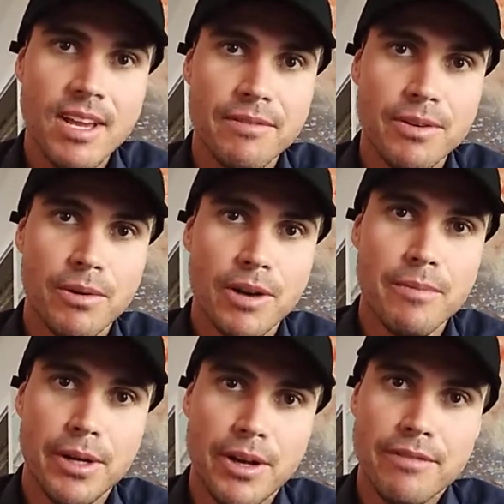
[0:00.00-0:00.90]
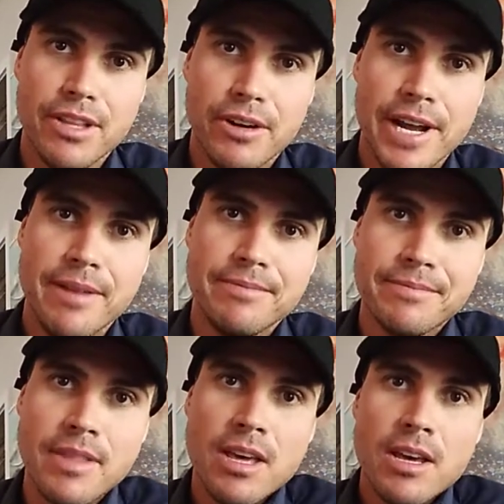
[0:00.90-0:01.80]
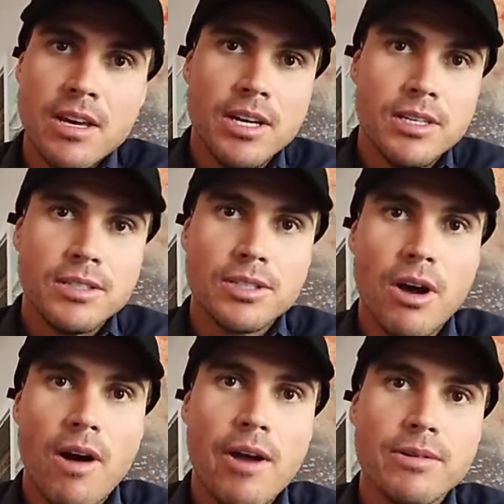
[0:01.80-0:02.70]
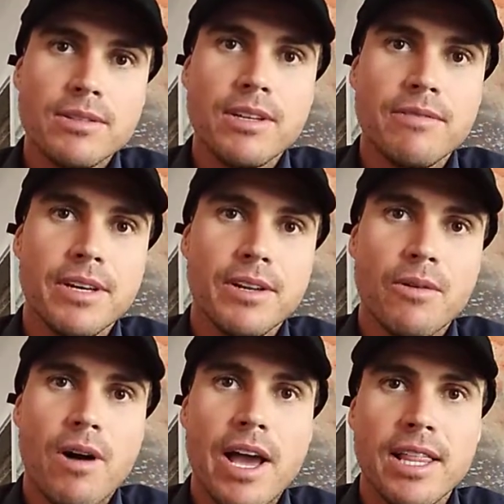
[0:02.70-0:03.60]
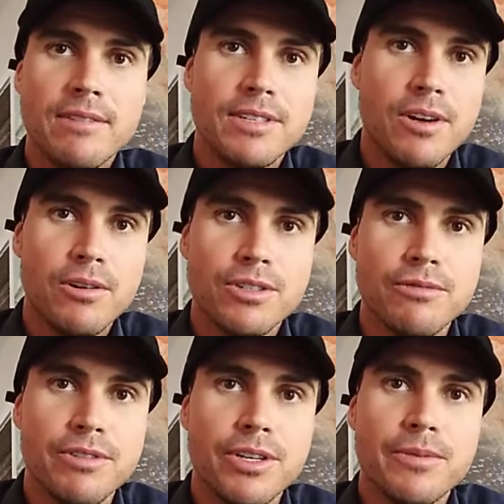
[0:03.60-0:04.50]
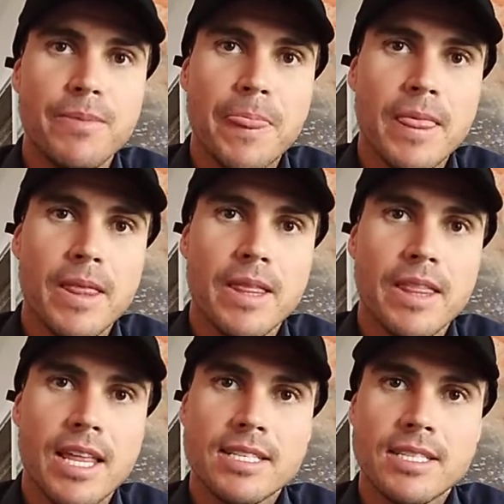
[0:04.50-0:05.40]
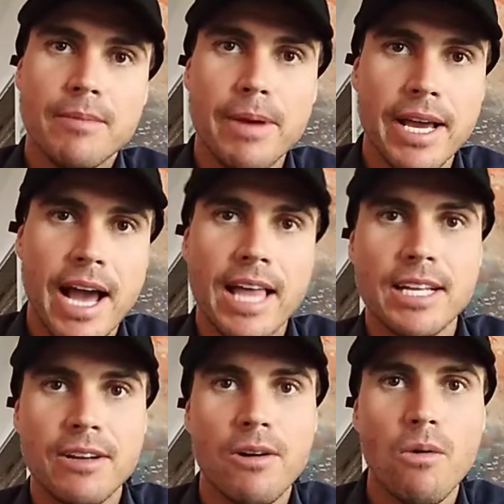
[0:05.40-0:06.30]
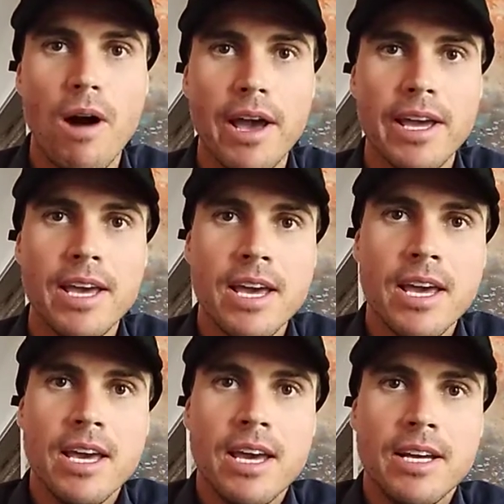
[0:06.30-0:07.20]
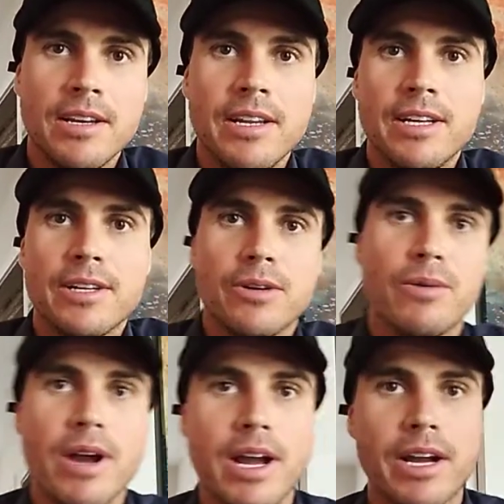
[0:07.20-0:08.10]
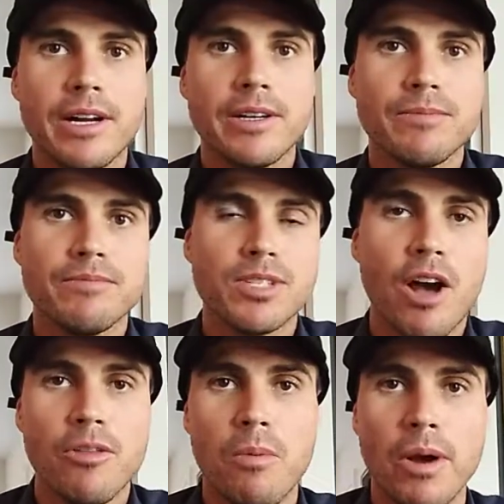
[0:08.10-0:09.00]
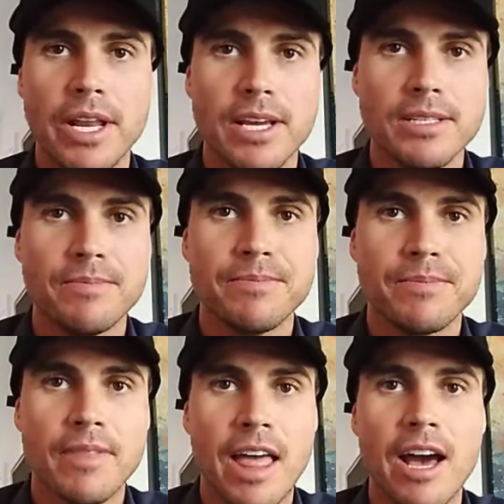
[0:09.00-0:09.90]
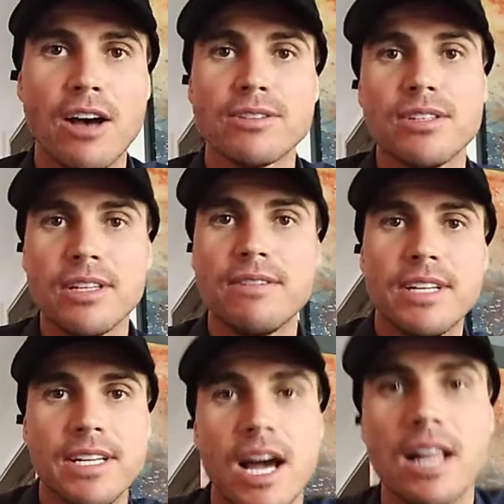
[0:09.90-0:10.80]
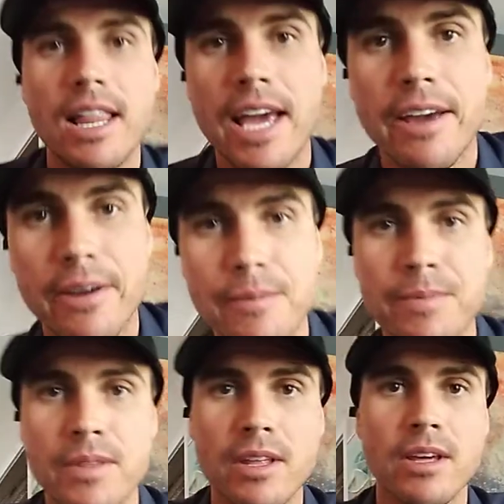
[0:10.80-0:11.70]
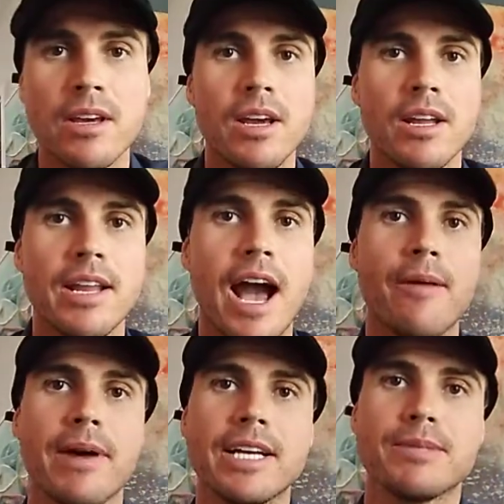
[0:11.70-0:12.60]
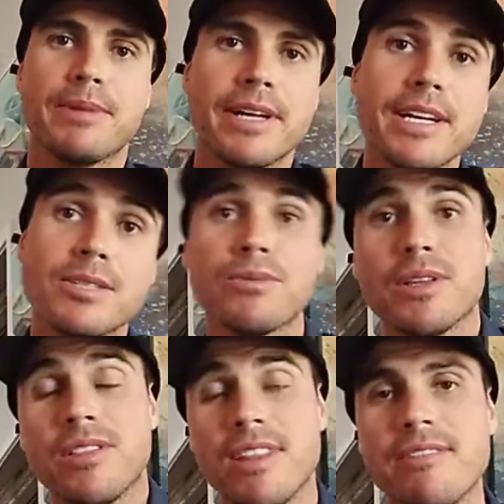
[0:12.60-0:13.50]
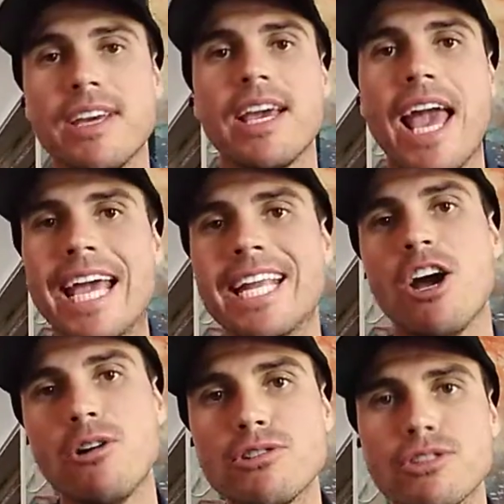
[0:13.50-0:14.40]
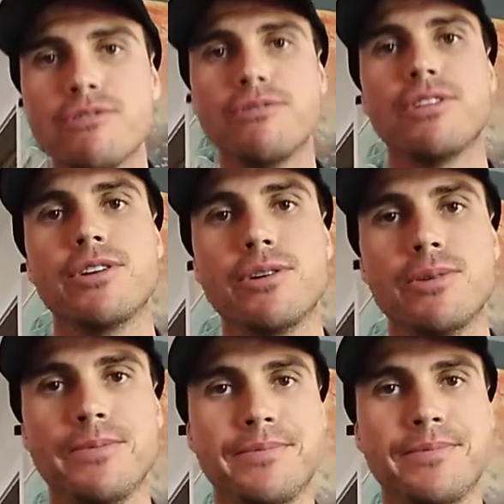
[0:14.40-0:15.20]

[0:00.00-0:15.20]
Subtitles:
you want to build off the grid. So I was living in Hawaii. I lived in Ocean View. That's the big island of Hawaii near where South Point is. I also lived in Naalehu. Now, my experience with living in Ocean View